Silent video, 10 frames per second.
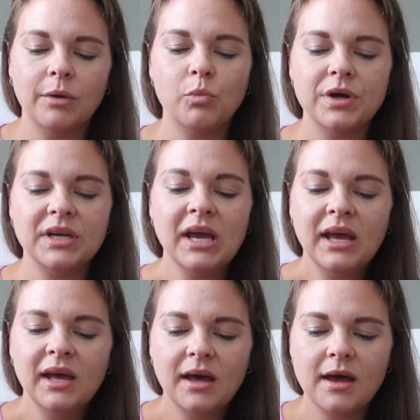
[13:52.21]

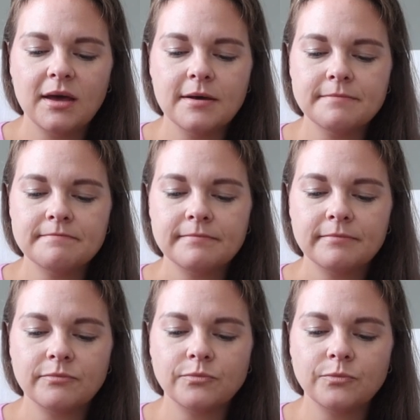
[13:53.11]
And
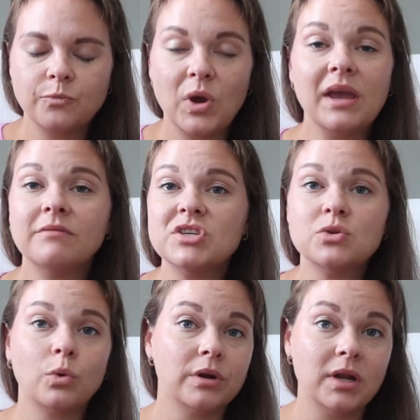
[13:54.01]
we have
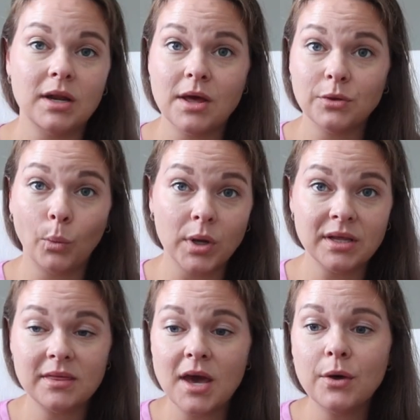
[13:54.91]
just ordered another
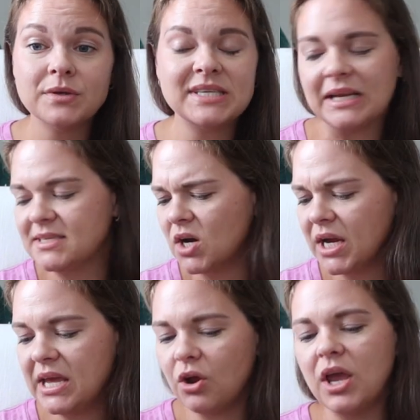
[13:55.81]
one of those, and it's
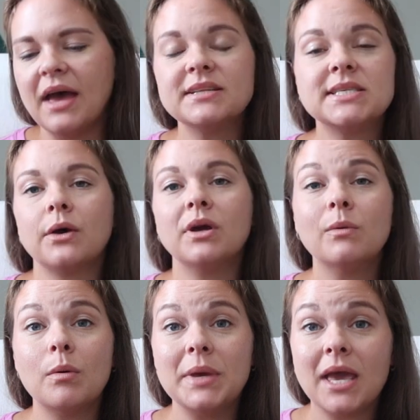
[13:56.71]
not here yet, so
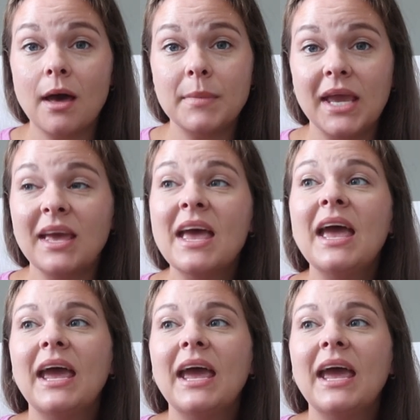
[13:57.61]
it will be coming.